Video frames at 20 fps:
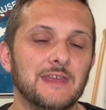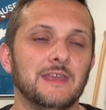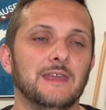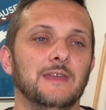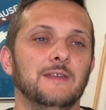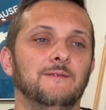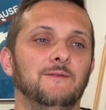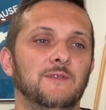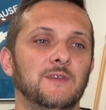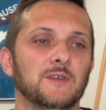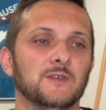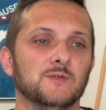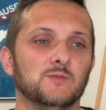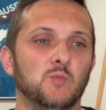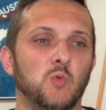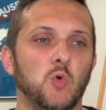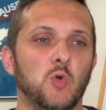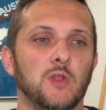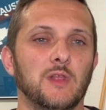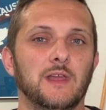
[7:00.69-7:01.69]
It feels
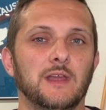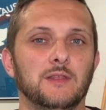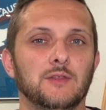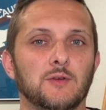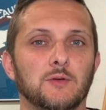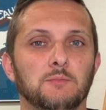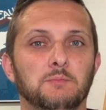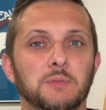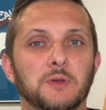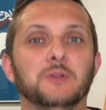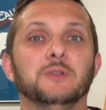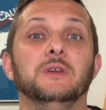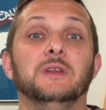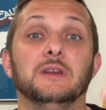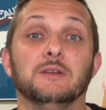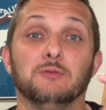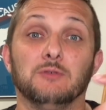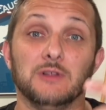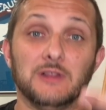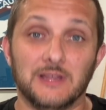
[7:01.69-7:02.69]
more like they're building a
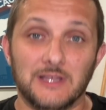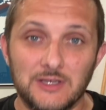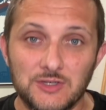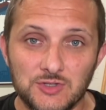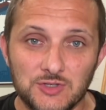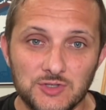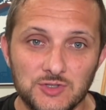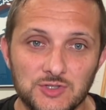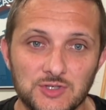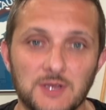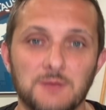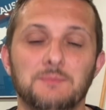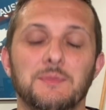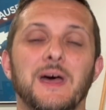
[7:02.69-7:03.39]
relationship